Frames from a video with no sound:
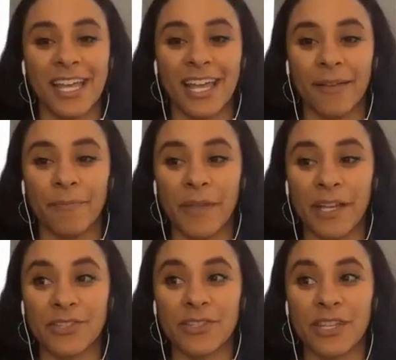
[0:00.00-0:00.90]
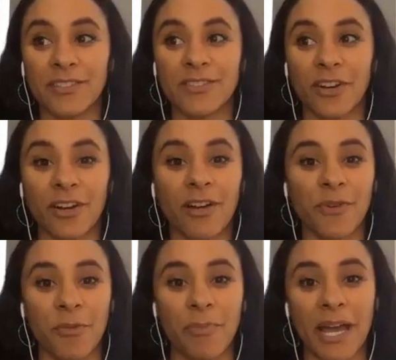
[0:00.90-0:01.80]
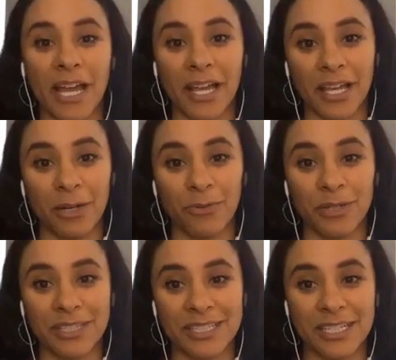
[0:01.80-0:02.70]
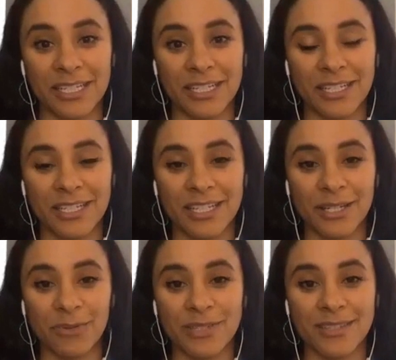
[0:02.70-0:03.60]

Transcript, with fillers: And it's, it started off with a bang. It really did. It